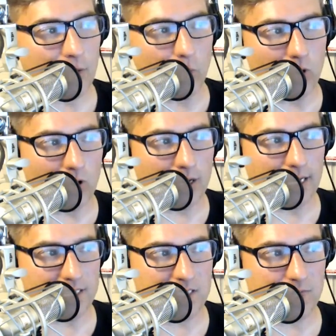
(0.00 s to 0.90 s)
work,
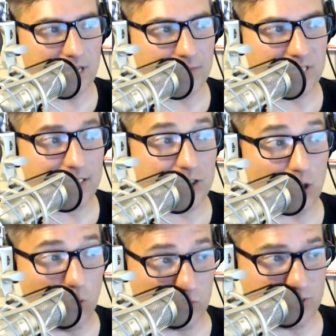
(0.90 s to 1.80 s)
and sometimes they
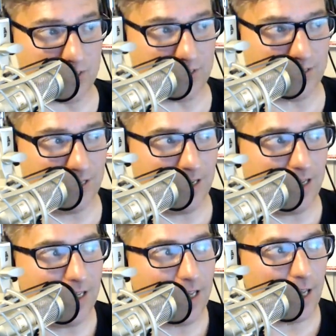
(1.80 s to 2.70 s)
don't.
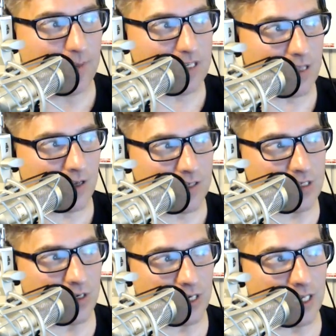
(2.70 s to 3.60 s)
I miss the
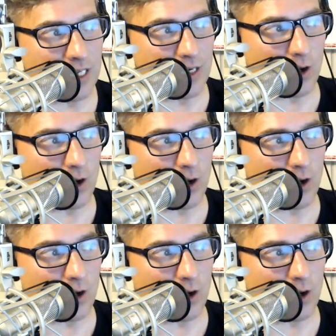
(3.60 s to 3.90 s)
uncertainty and